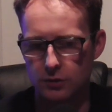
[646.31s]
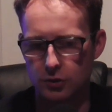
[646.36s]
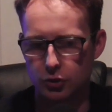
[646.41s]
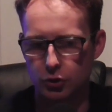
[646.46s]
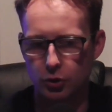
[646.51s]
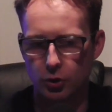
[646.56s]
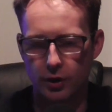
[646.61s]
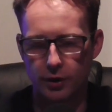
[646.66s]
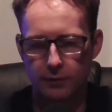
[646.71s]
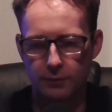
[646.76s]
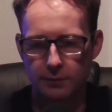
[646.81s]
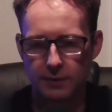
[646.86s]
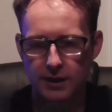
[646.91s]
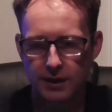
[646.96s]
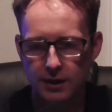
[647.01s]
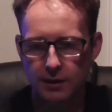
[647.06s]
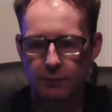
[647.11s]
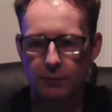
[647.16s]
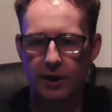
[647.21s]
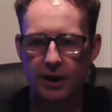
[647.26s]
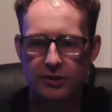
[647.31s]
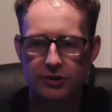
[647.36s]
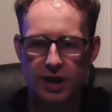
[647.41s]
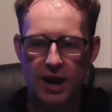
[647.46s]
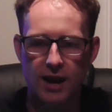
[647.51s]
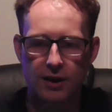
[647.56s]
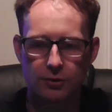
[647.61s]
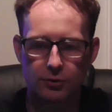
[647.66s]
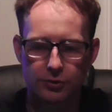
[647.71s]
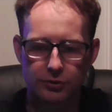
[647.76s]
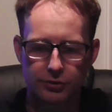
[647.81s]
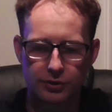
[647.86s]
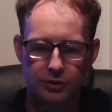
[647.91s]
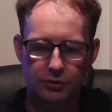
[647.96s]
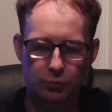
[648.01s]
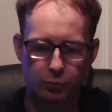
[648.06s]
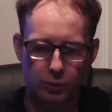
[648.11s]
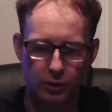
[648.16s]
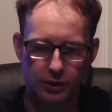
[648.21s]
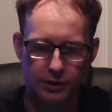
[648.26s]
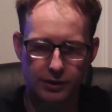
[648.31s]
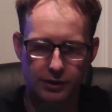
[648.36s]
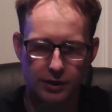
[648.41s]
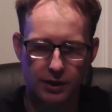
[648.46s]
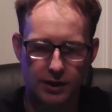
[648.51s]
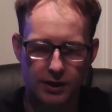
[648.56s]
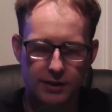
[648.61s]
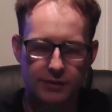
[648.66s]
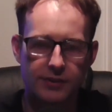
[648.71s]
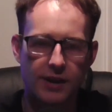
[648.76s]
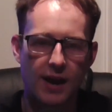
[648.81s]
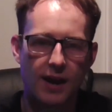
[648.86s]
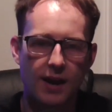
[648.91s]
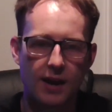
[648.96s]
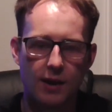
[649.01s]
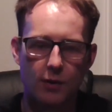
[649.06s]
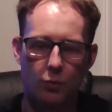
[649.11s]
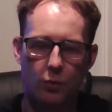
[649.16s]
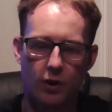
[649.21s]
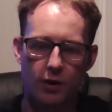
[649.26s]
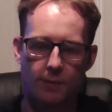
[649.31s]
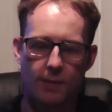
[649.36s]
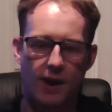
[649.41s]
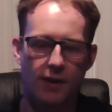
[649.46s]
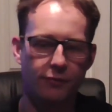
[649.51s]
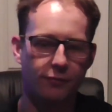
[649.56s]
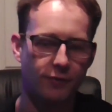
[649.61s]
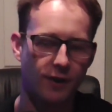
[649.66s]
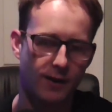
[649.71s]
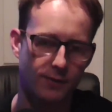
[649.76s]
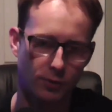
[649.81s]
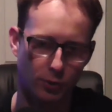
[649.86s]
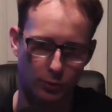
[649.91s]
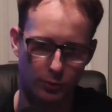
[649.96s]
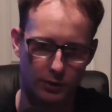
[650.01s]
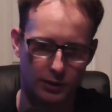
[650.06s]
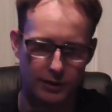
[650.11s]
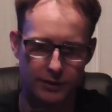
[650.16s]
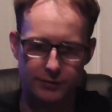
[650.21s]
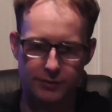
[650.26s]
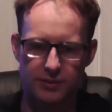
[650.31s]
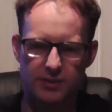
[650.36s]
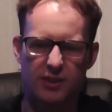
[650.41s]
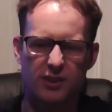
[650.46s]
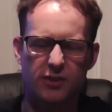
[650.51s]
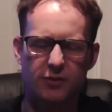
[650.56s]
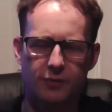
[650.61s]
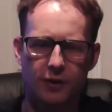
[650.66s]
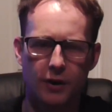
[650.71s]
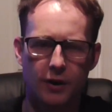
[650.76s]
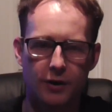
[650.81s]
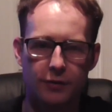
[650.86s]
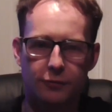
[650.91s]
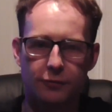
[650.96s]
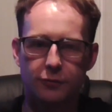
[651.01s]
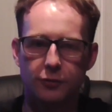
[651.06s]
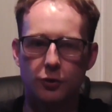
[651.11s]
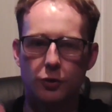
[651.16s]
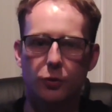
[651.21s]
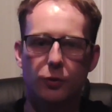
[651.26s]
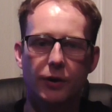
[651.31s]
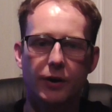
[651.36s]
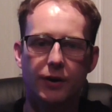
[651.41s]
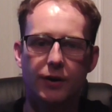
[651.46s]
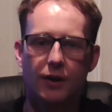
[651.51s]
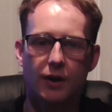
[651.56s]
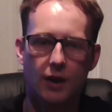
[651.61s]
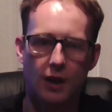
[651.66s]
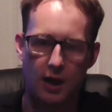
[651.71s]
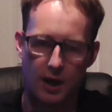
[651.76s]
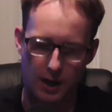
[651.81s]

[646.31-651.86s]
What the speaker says: short and medium range accuracy is really good. He's got one of my favorite releases. It's very fluid.